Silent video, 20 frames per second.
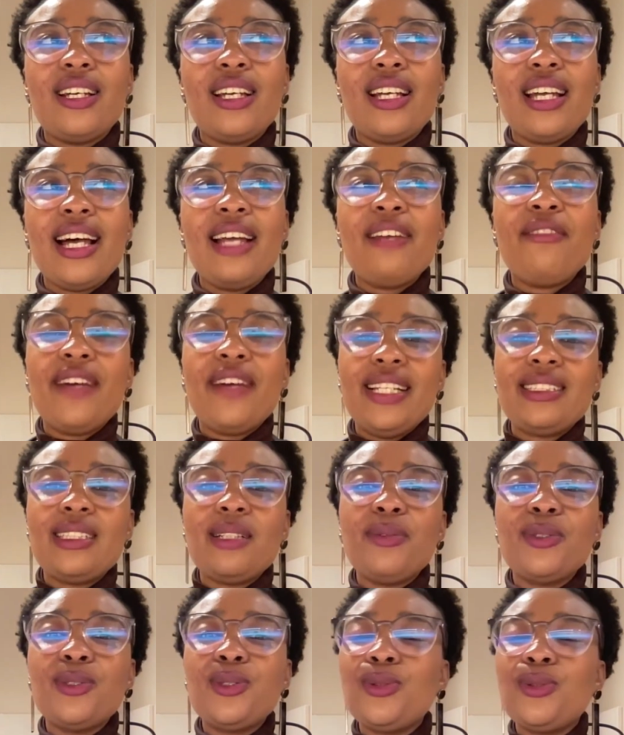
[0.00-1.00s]

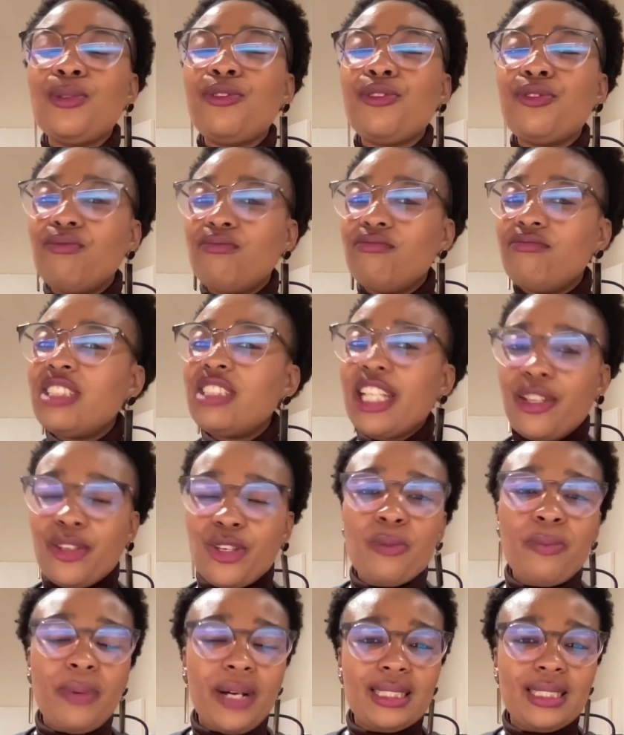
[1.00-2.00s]
advisable to take your
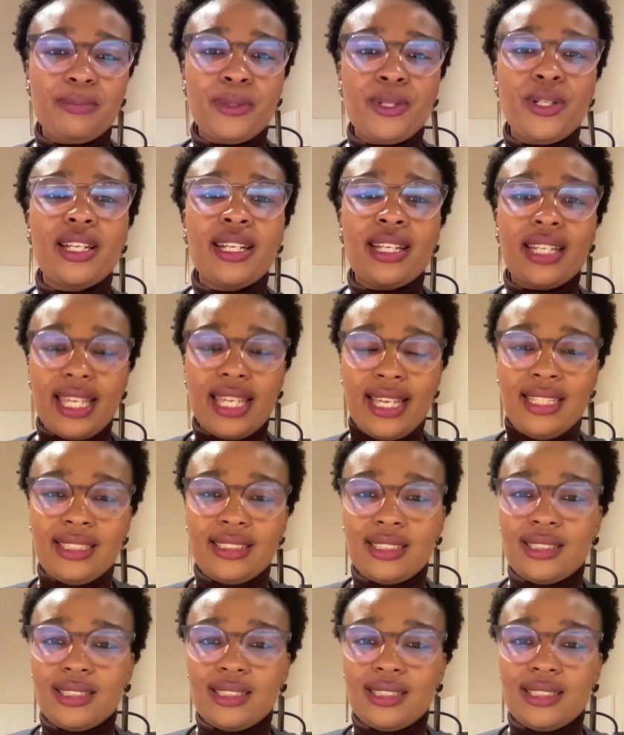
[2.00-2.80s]
passport in case.